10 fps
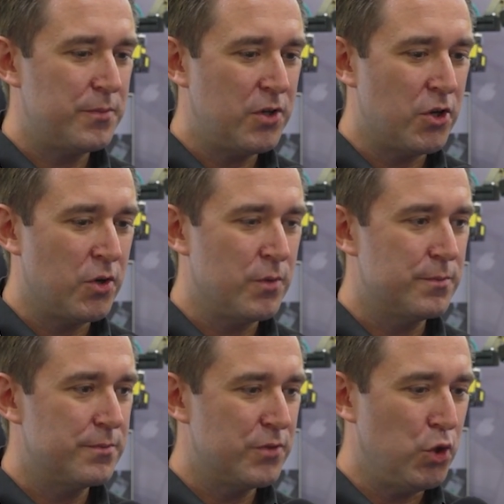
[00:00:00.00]
the
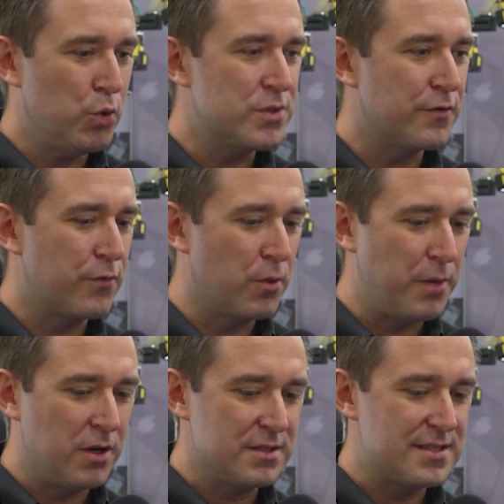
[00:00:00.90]
use of
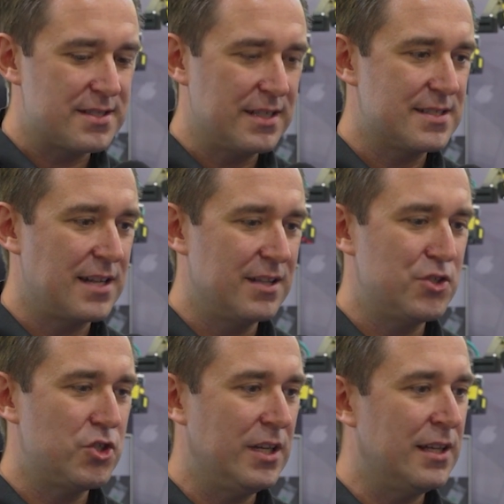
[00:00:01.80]
robots as
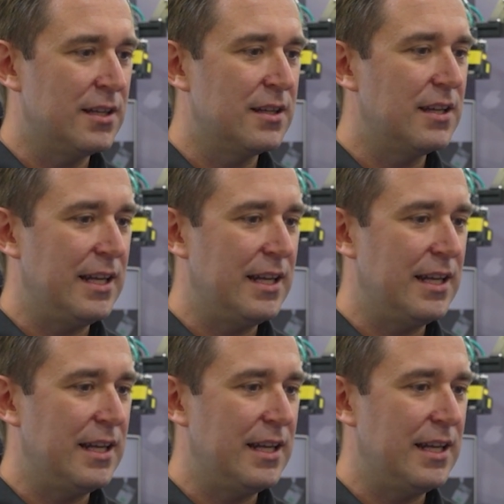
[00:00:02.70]
such in